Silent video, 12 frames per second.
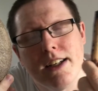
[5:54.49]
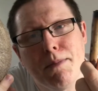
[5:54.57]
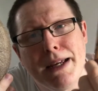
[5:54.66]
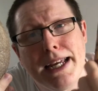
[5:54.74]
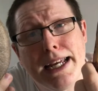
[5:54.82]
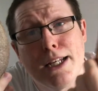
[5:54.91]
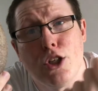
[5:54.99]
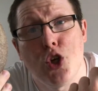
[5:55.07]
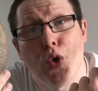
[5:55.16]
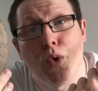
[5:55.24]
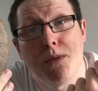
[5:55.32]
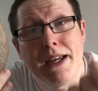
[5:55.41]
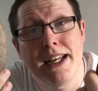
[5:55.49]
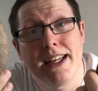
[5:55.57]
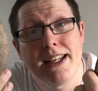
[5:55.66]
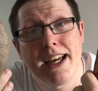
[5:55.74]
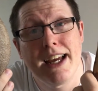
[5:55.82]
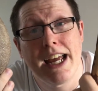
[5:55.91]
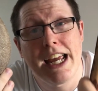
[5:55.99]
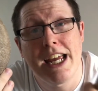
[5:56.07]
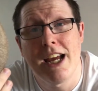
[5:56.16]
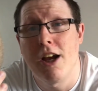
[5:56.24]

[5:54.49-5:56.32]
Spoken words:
me to the media day